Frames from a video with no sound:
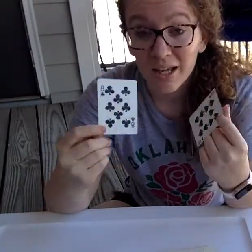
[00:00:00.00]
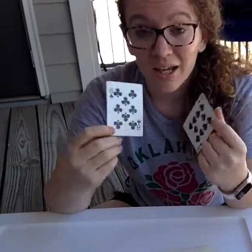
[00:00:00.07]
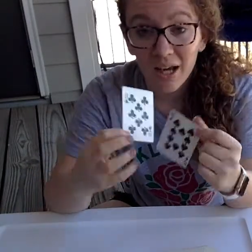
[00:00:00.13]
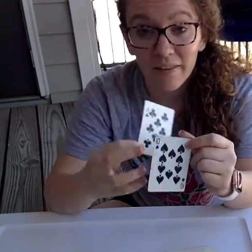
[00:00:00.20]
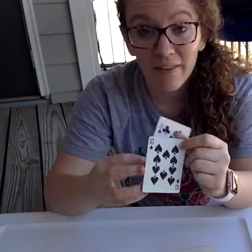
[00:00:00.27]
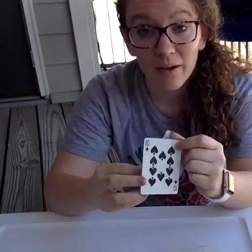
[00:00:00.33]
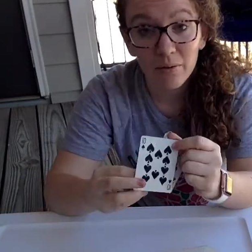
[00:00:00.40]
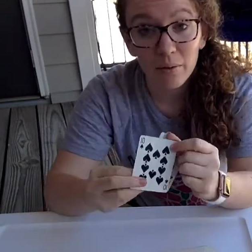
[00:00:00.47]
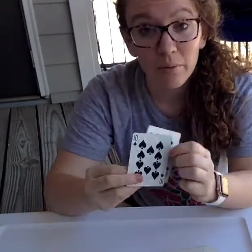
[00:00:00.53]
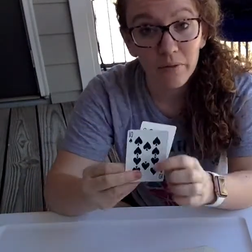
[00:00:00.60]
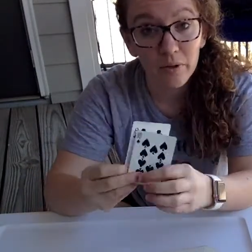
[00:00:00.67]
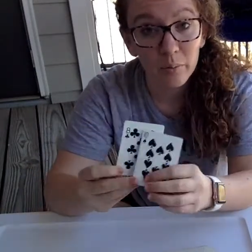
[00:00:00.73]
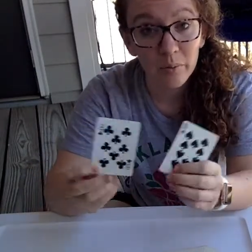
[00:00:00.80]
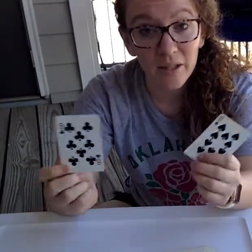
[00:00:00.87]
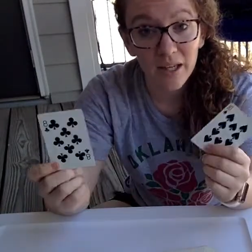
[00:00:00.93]
And that way when they're
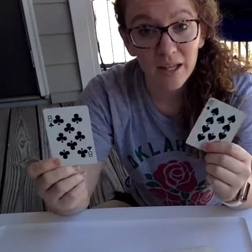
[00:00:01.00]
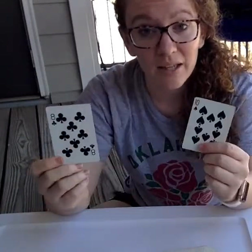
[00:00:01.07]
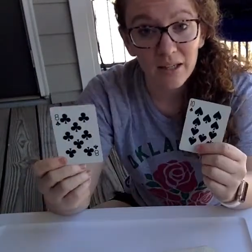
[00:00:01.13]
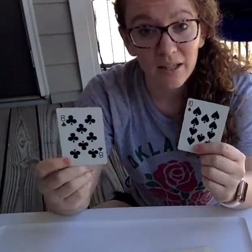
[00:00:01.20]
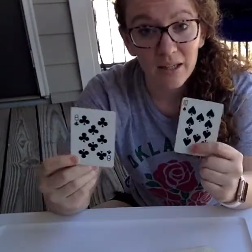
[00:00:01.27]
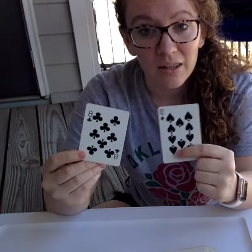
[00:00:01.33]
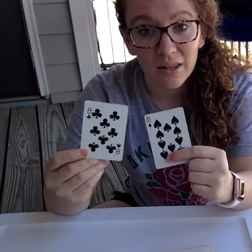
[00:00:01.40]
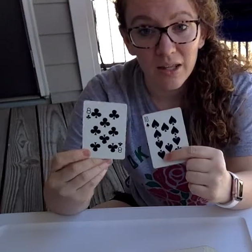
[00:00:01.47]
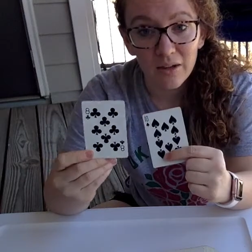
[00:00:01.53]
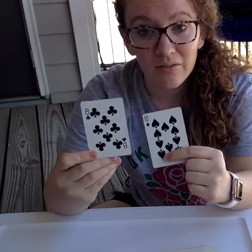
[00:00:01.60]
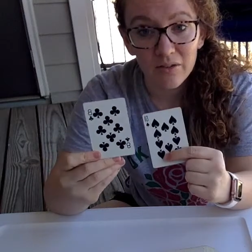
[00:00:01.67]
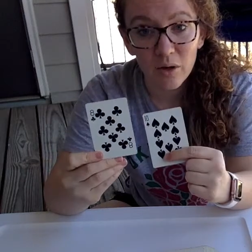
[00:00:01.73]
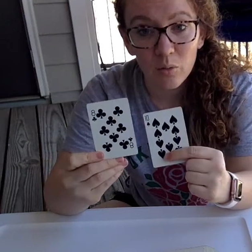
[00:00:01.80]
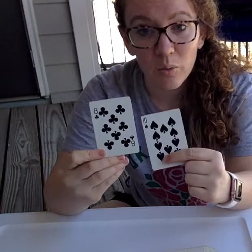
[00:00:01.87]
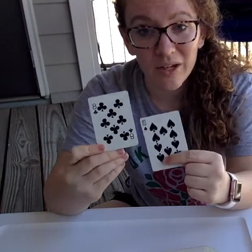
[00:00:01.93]
playing, they have
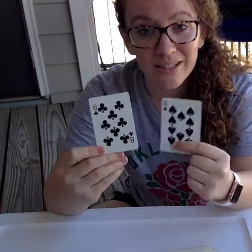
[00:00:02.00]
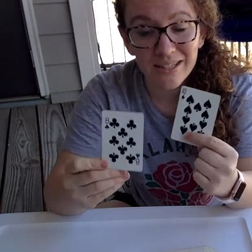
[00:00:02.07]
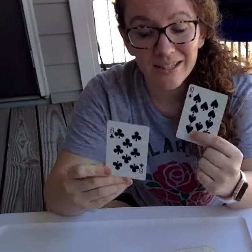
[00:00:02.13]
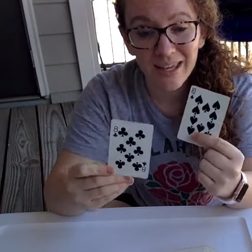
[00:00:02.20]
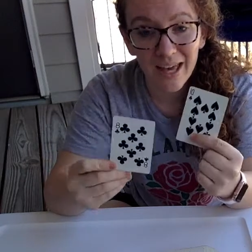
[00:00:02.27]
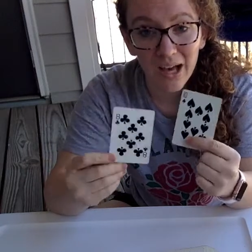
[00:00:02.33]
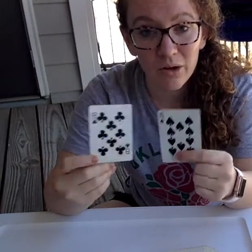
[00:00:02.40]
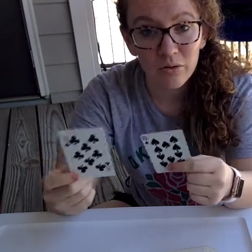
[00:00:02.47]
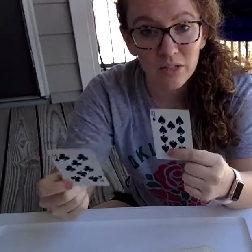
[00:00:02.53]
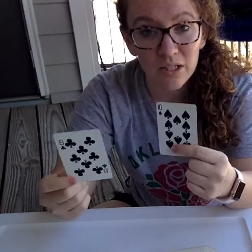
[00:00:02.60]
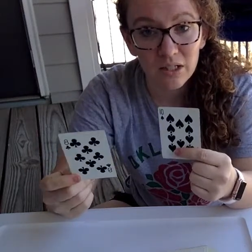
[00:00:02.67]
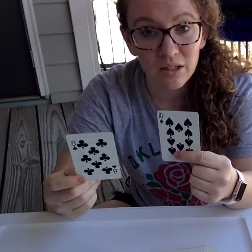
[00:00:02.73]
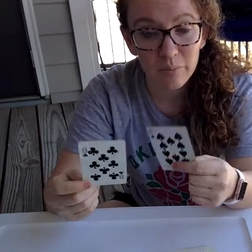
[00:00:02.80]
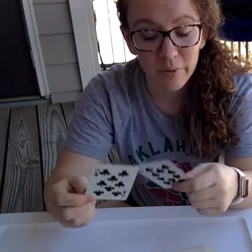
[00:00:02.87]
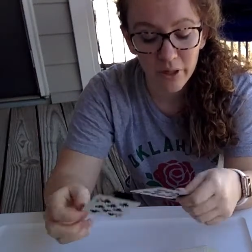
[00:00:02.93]
a way to count and
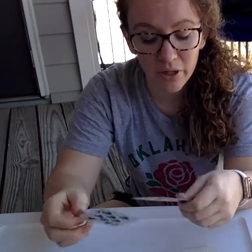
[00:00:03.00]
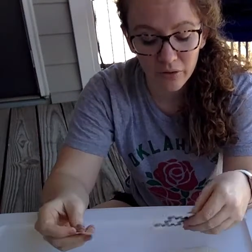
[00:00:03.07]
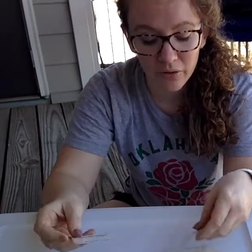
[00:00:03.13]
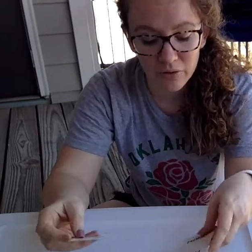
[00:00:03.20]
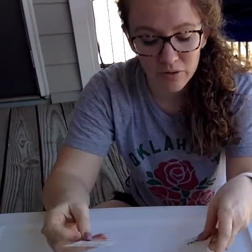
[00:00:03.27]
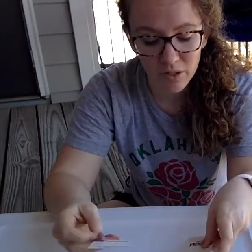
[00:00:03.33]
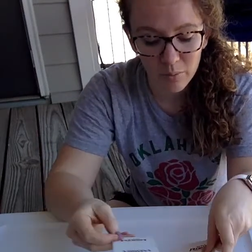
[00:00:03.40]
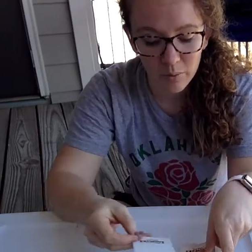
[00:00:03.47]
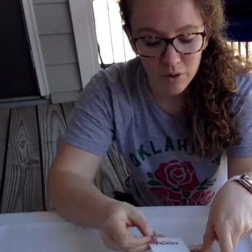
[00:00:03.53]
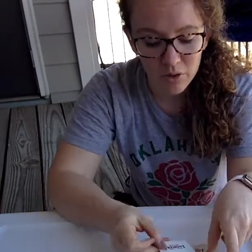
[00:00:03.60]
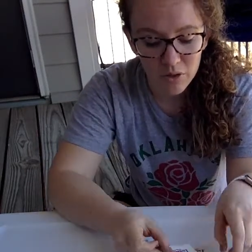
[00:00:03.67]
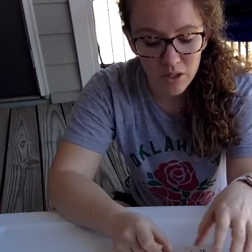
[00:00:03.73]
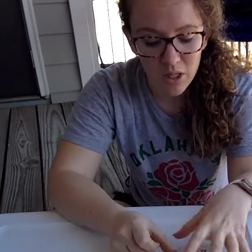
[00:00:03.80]
compare those numbers.